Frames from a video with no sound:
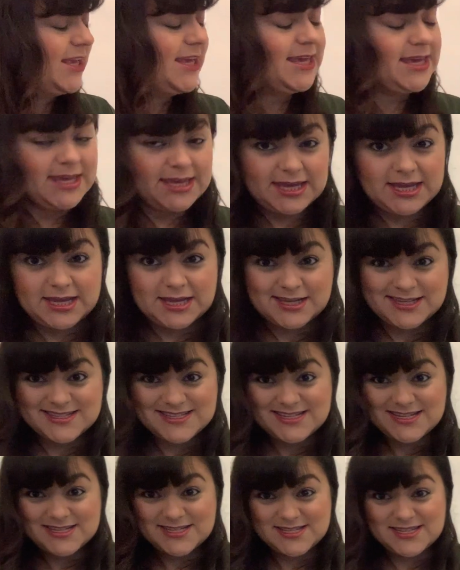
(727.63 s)
key
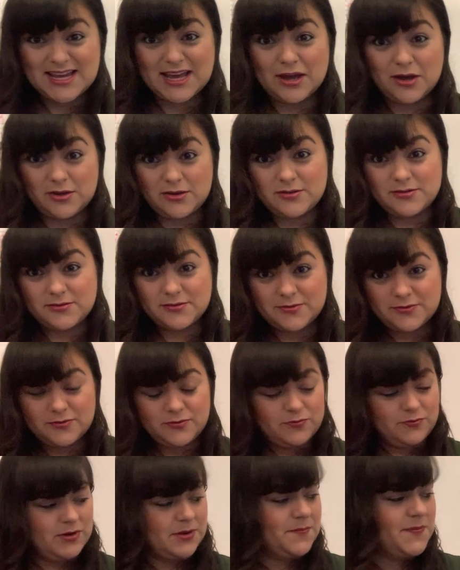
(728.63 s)
detail
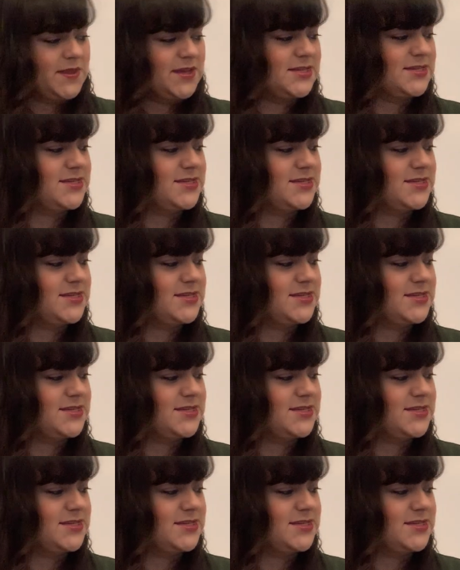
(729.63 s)
from the